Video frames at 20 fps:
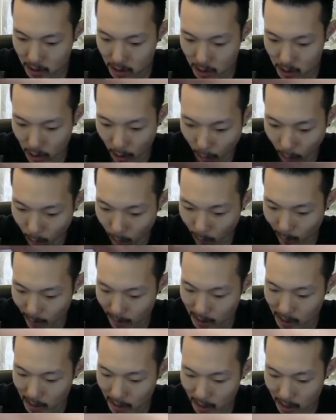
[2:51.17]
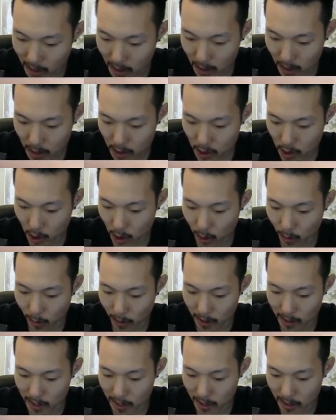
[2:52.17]
toward,
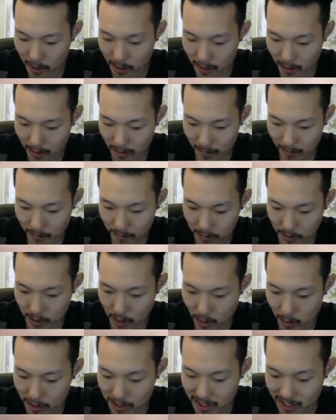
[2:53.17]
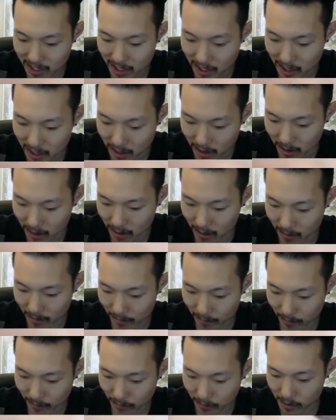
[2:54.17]
toward, no T.
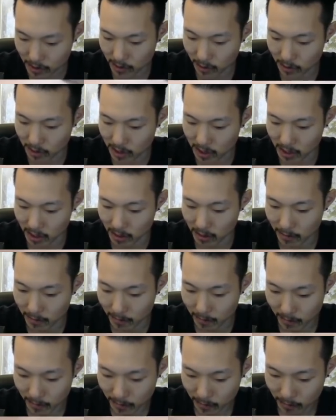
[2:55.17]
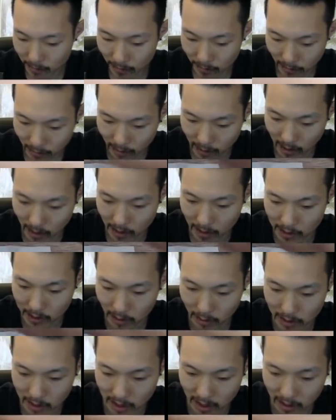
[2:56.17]
There's no T. Okay, there's
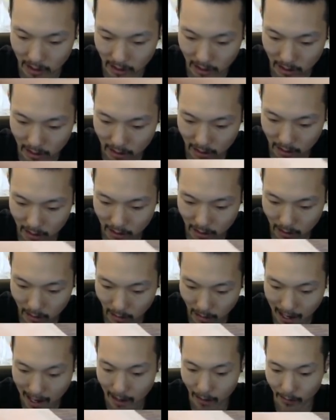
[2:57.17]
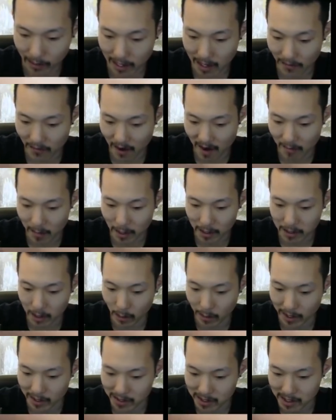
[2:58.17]
no T. Wow, we got five bucks
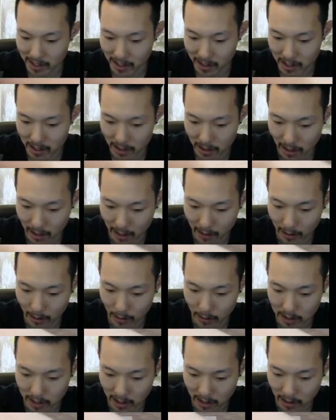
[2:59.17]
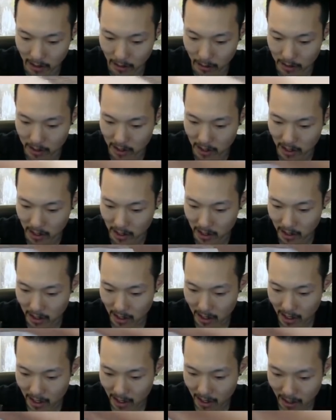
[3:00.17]
already. Sit, uh, no T, no T,
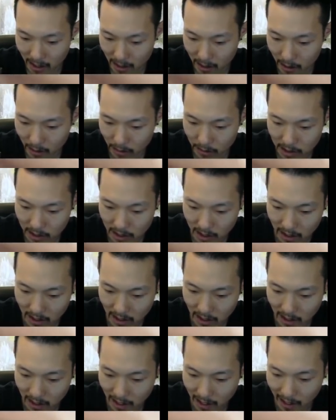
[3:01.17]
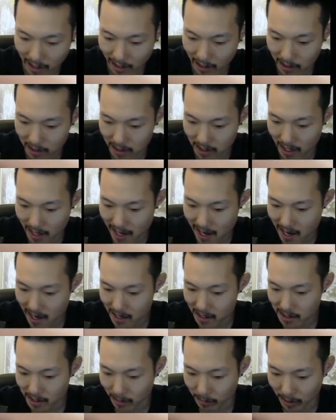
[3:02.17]
no T, and
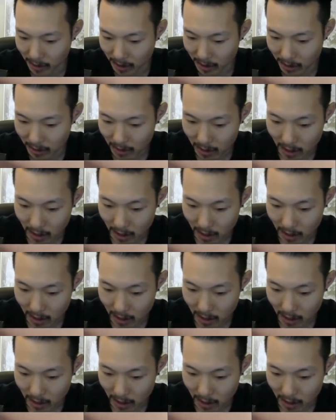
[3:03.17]
A something.